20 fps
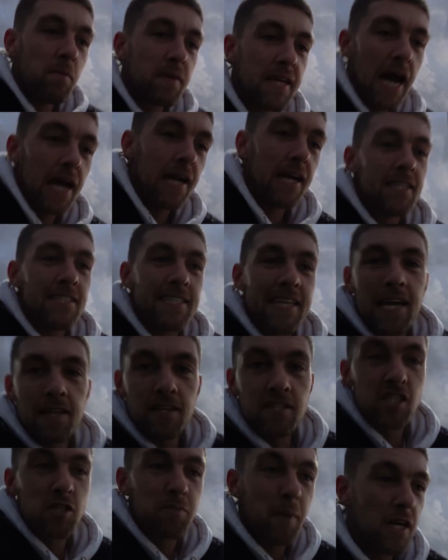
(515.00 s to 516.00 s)
I'm gagging to get
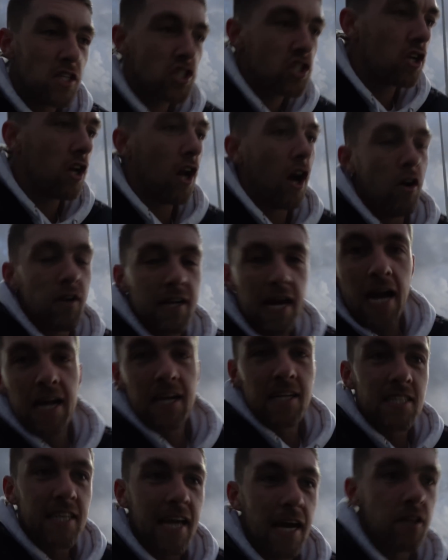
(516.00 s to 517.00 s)
the suspension low,
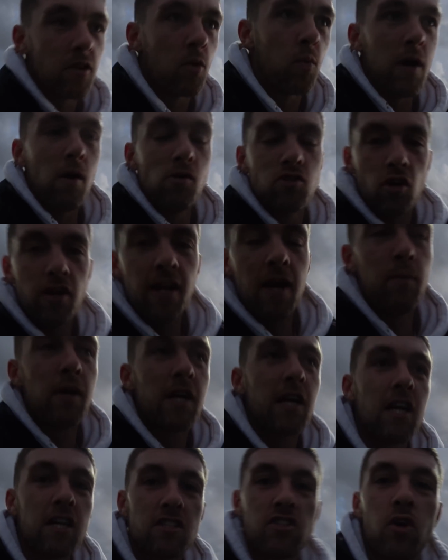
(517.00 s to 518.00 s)
gagging to get the wheels on it, and we're
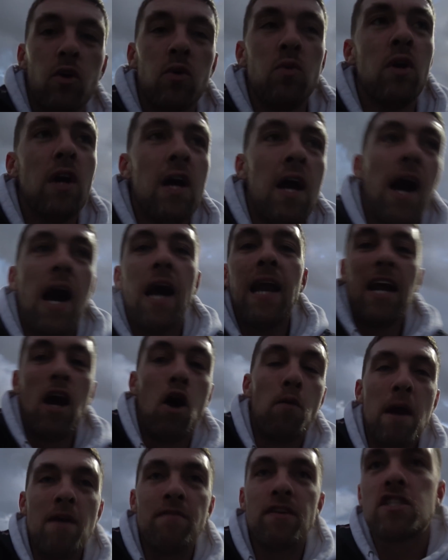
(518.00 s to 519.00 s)
going to do a
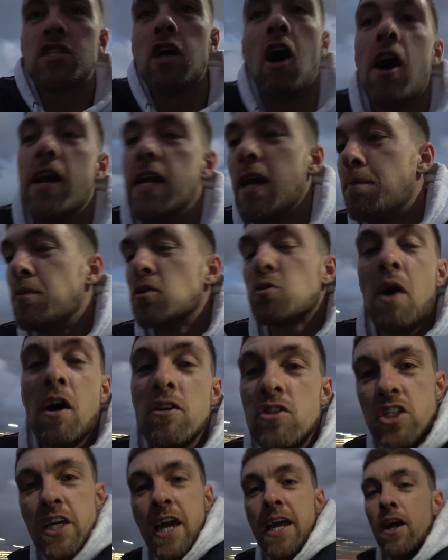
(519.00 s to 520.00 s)
little bit of a tidy up as
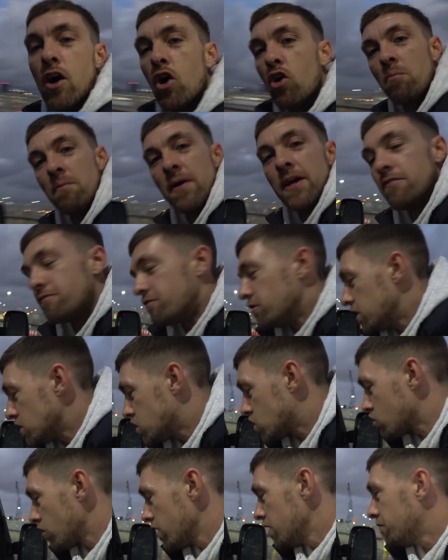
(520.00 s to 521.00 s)
well, just to get it all mint for the
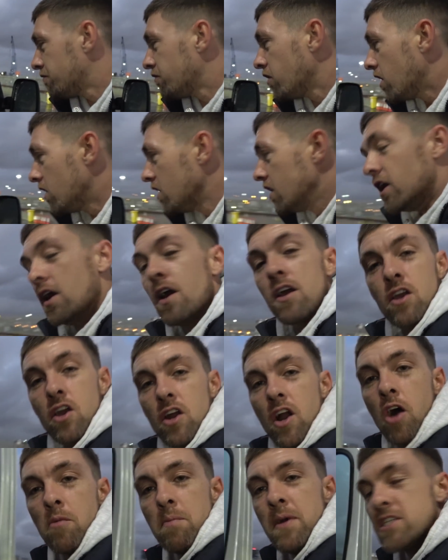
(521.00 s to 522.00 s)
street for
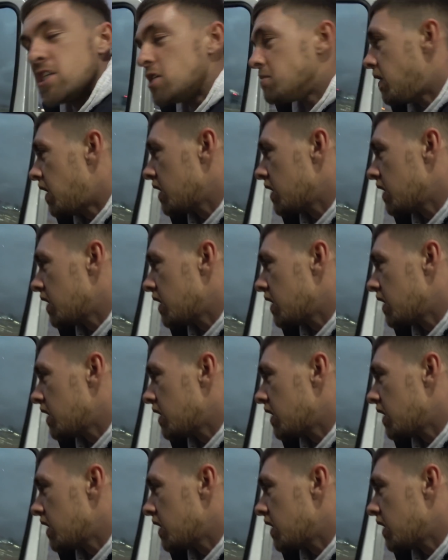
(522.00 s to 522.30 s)
good old Missus